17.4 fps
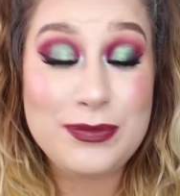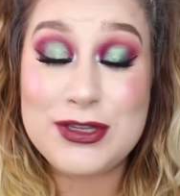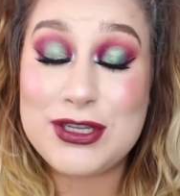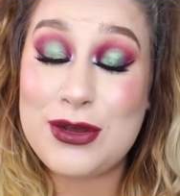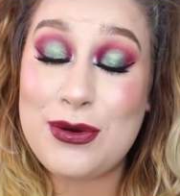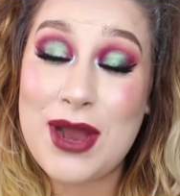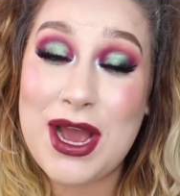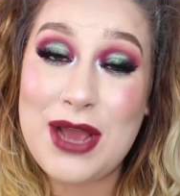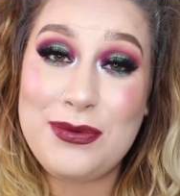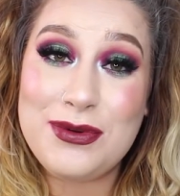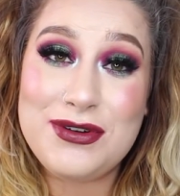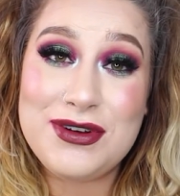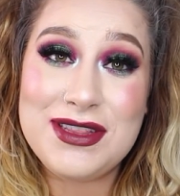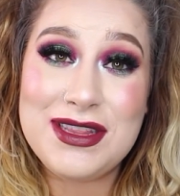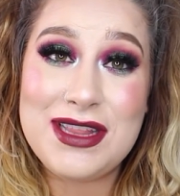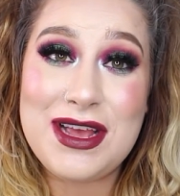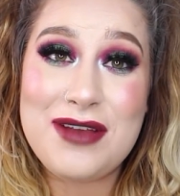So I would
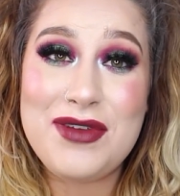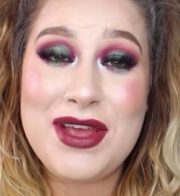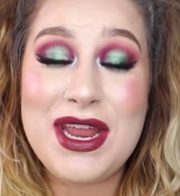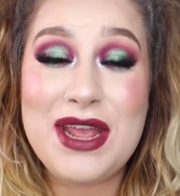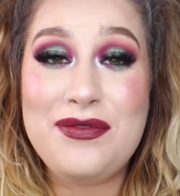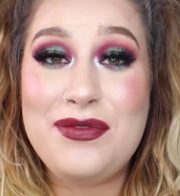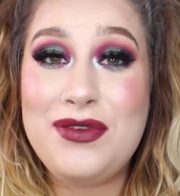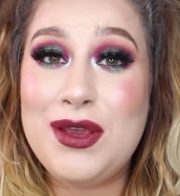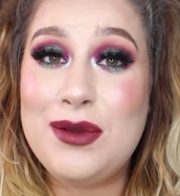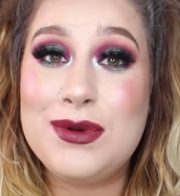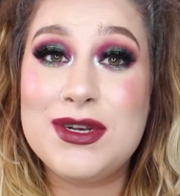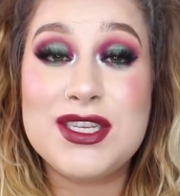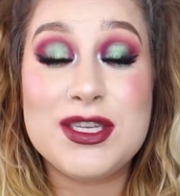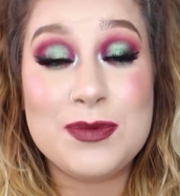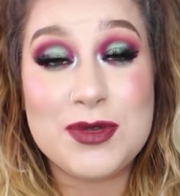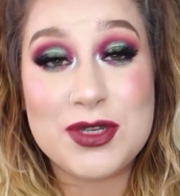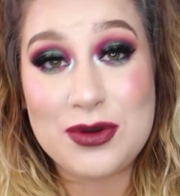really love it if you
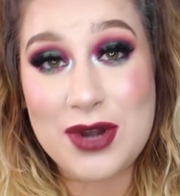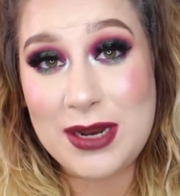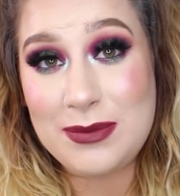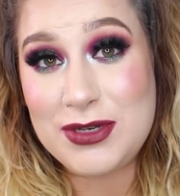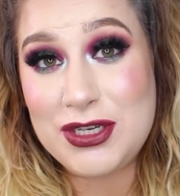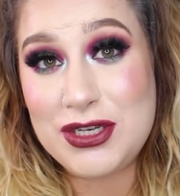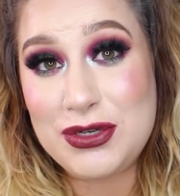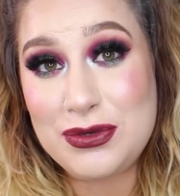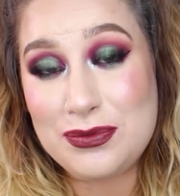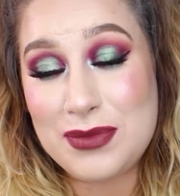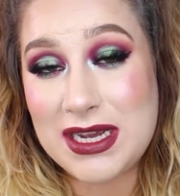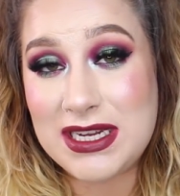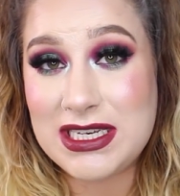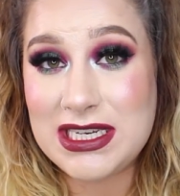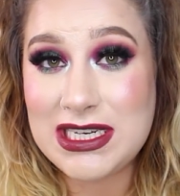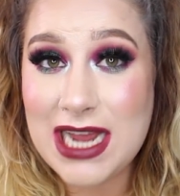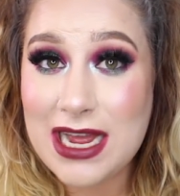would subscribe to
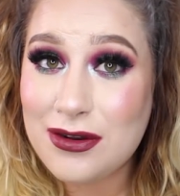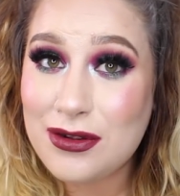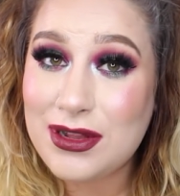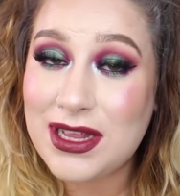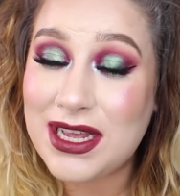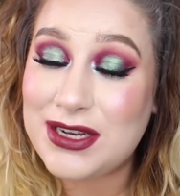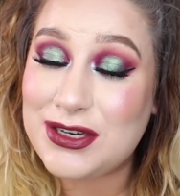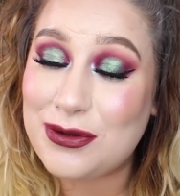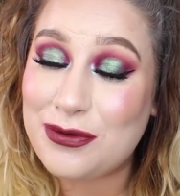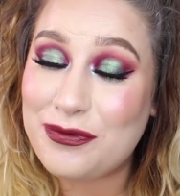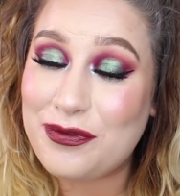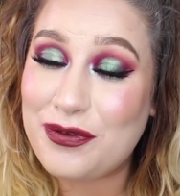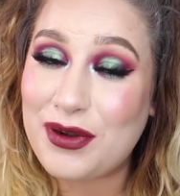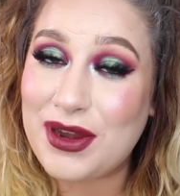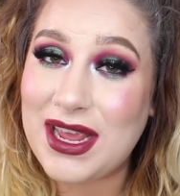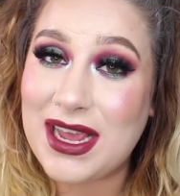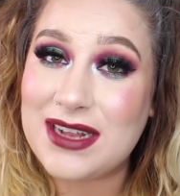my channel, and don't
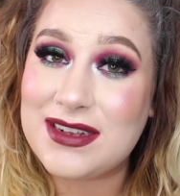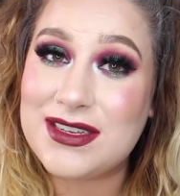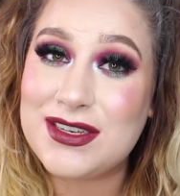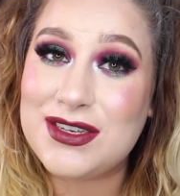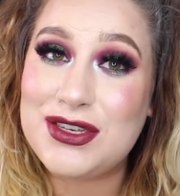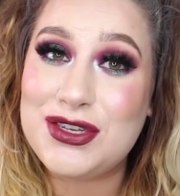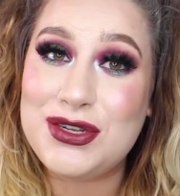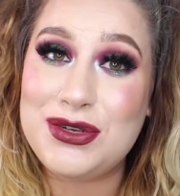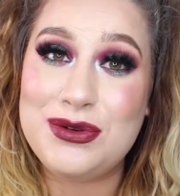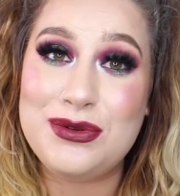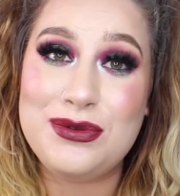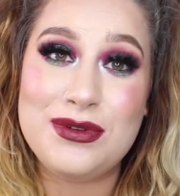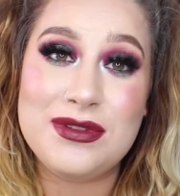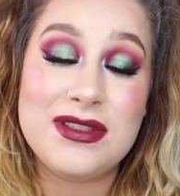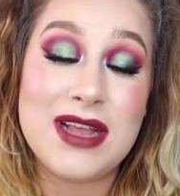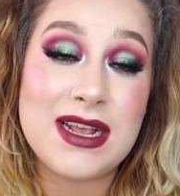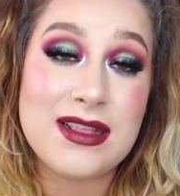forget to
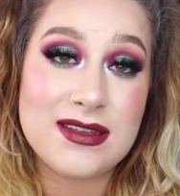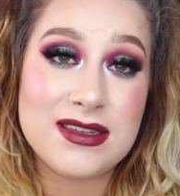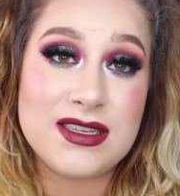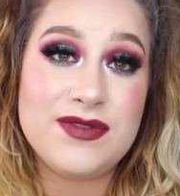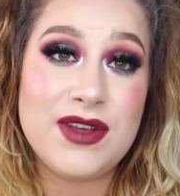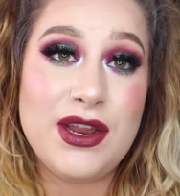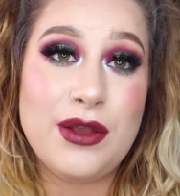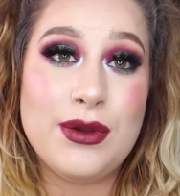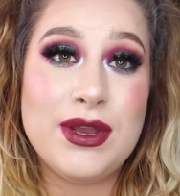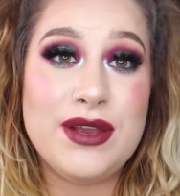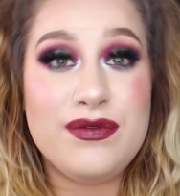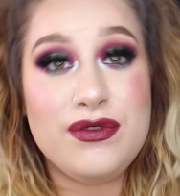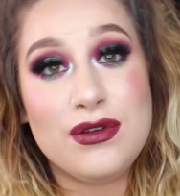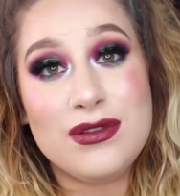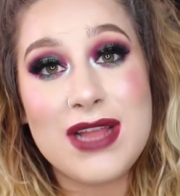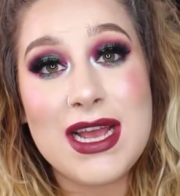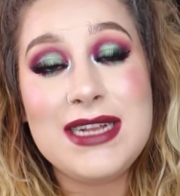like this video
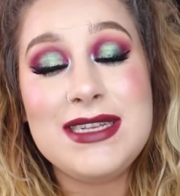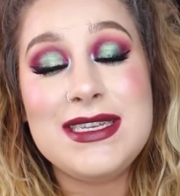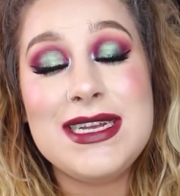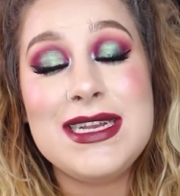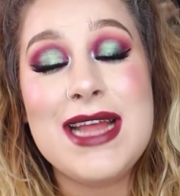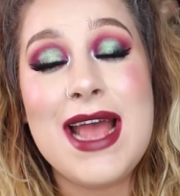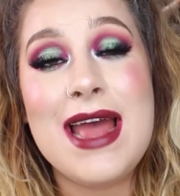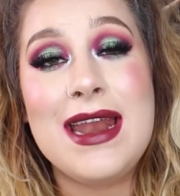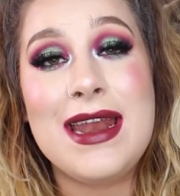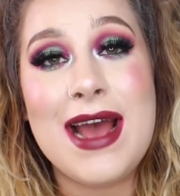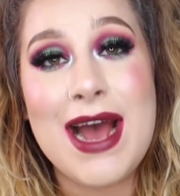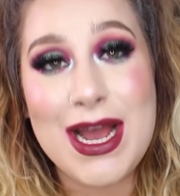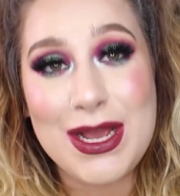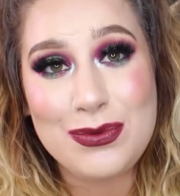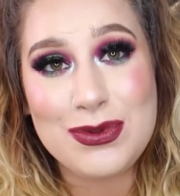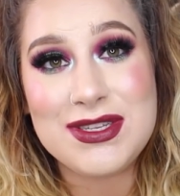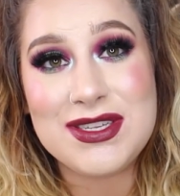if you liked it, and
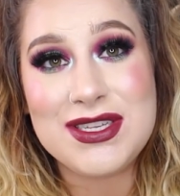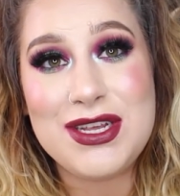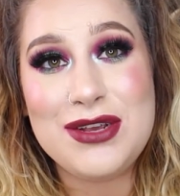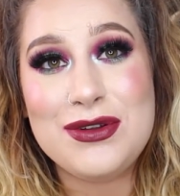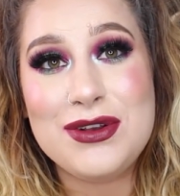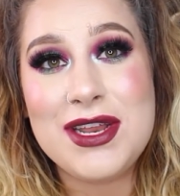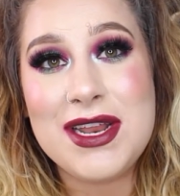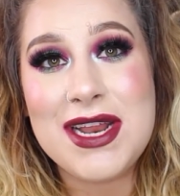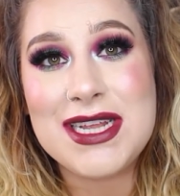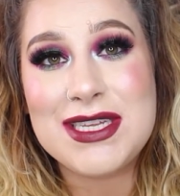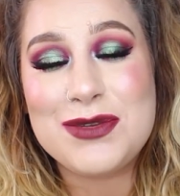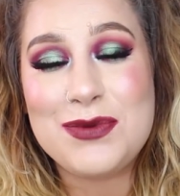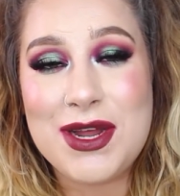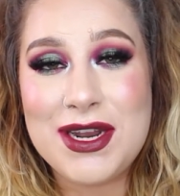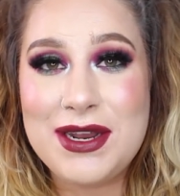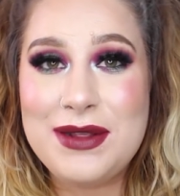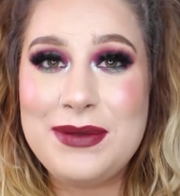I will see you on the next
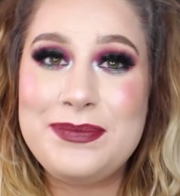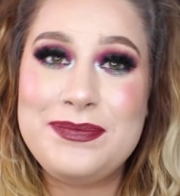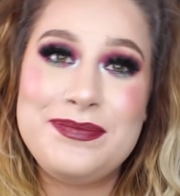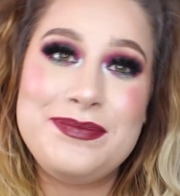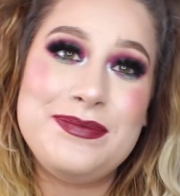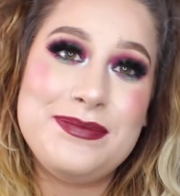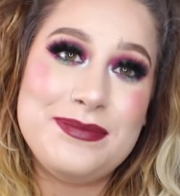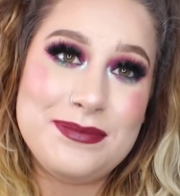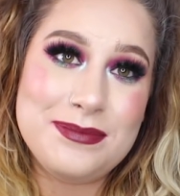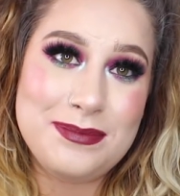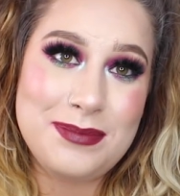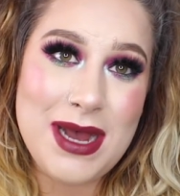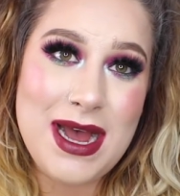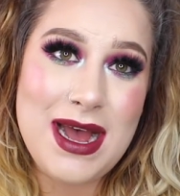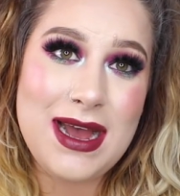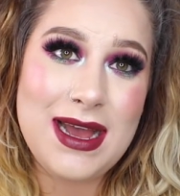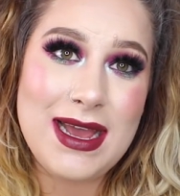one.
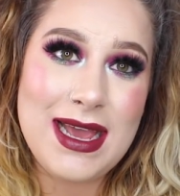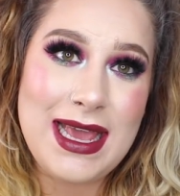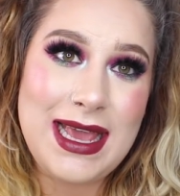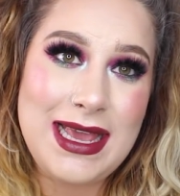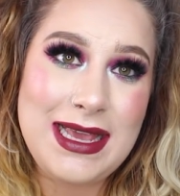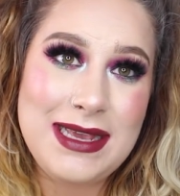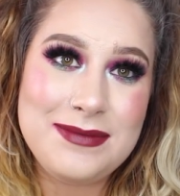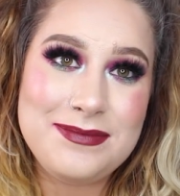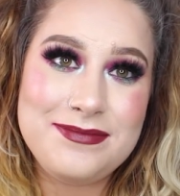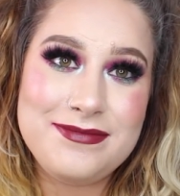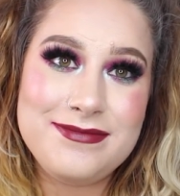Bye!